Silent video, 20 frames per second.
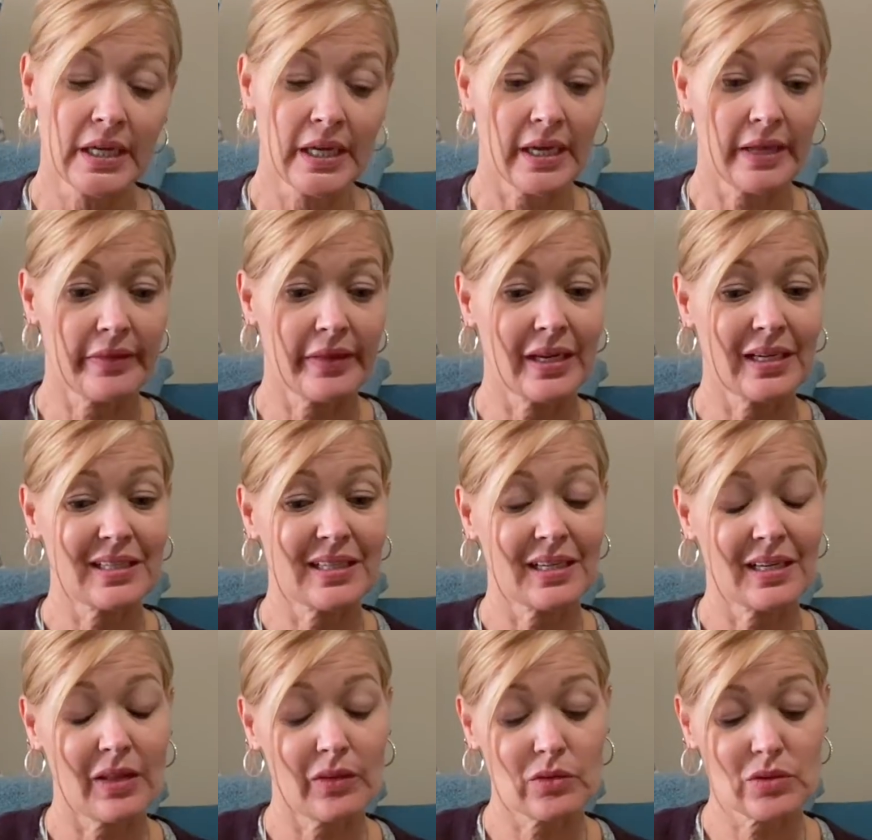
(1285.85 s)
And then I
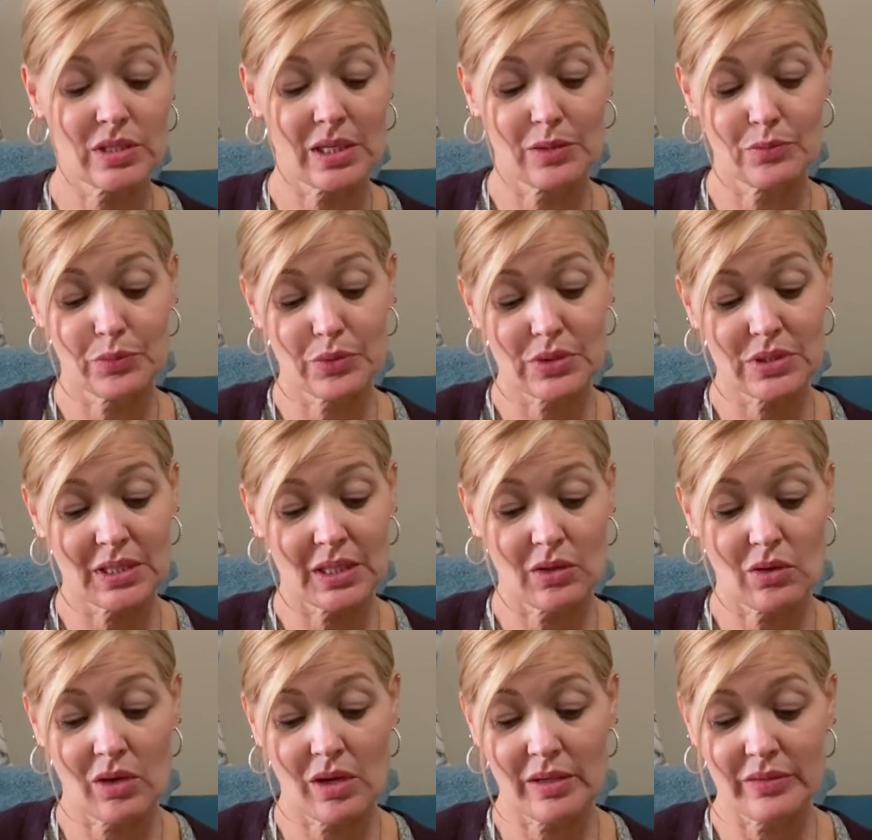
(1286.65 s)
get another 10%
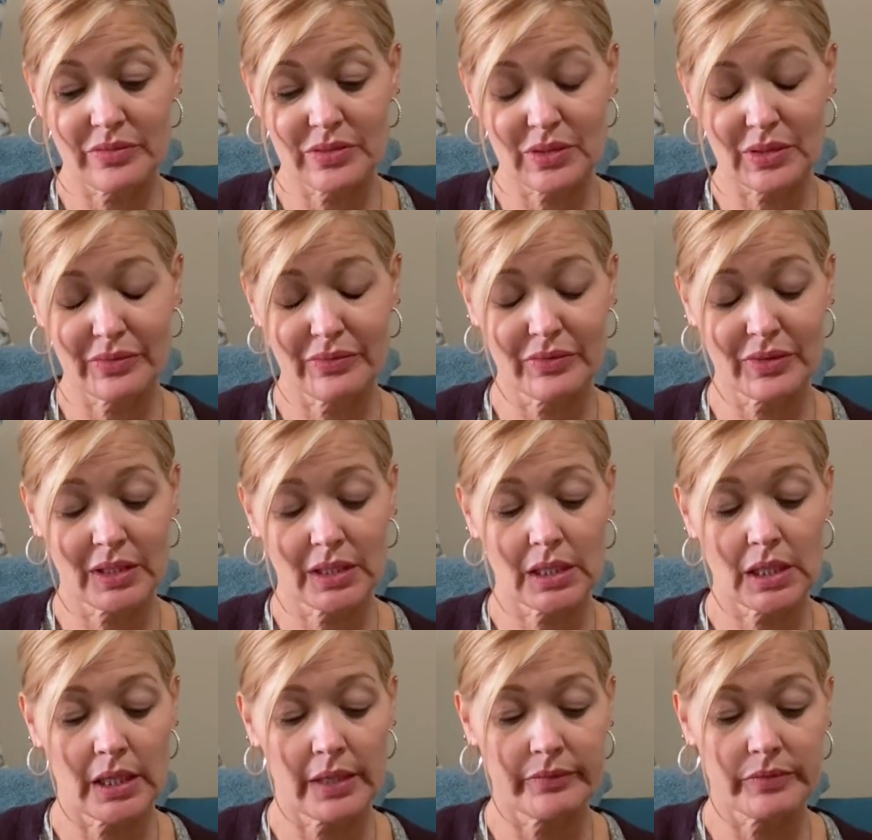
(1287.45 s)
off. So I feel
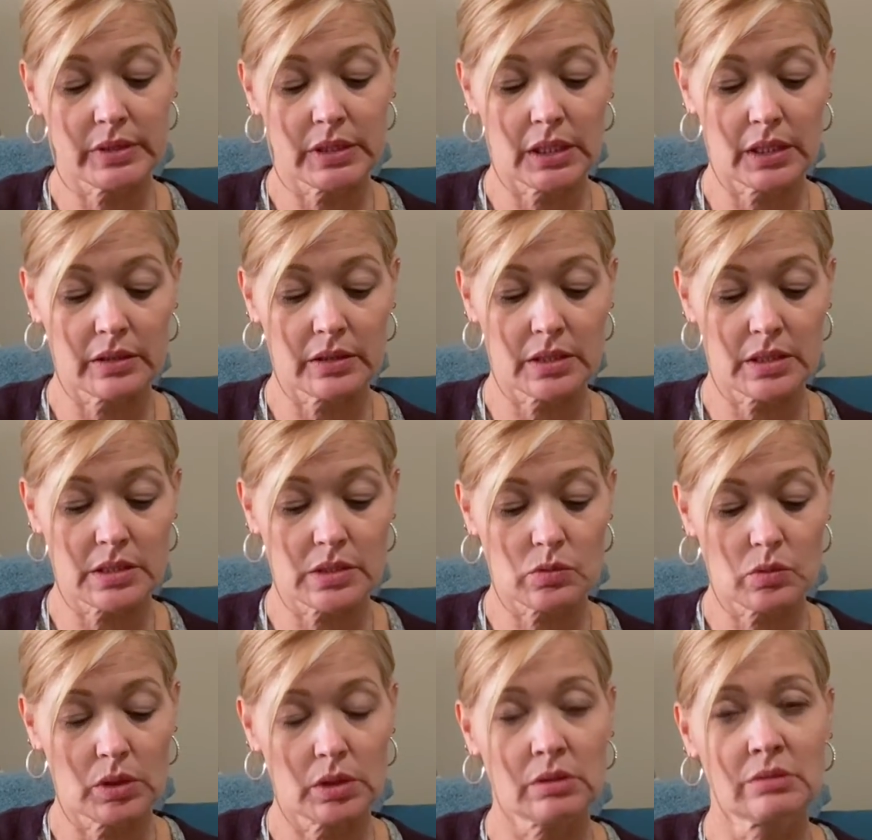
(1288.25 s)
like I have to get this
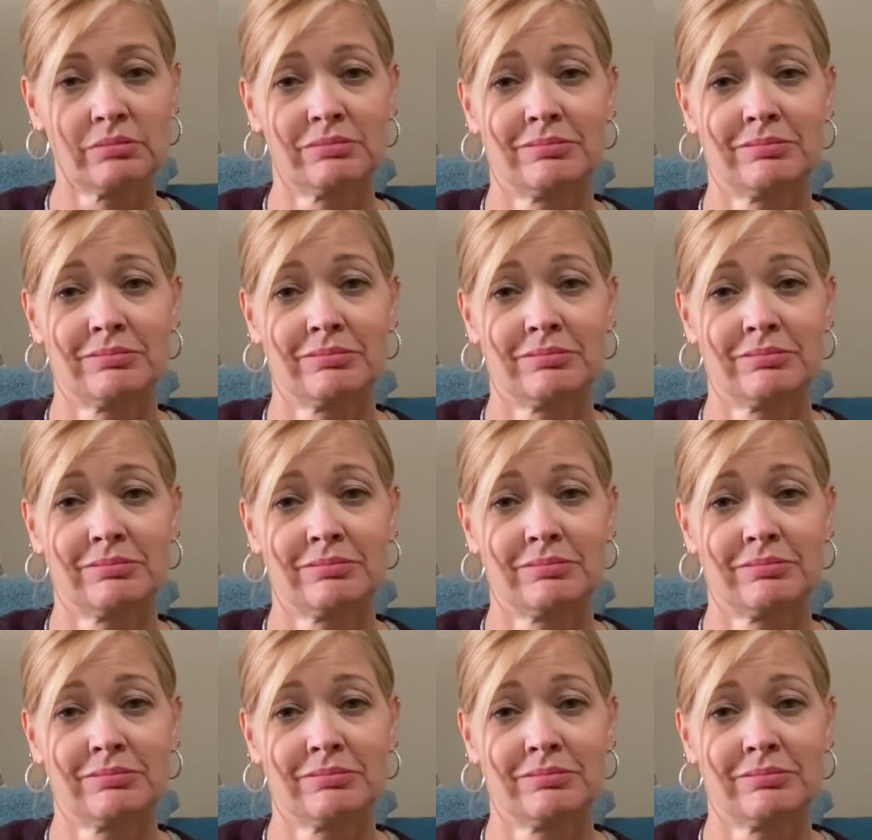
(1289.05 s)
one.